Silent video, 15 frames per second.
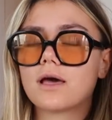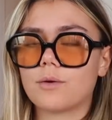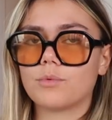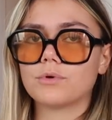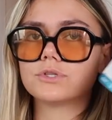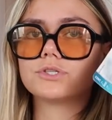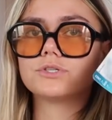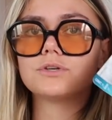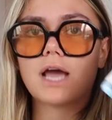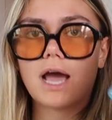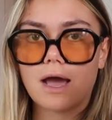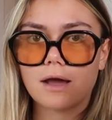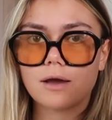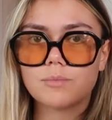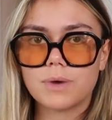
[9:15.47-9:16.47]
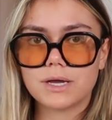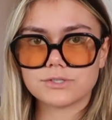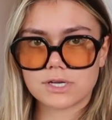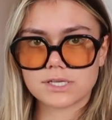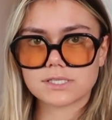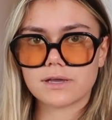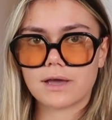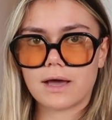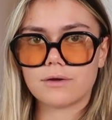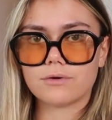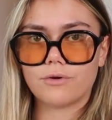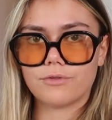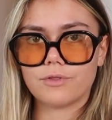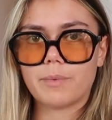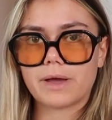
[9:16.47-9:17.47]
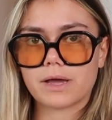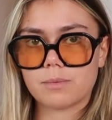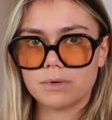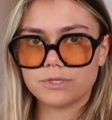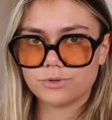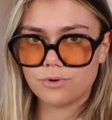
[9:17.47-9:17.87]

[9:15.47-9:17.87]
i want to hang my dressing gown on the back of my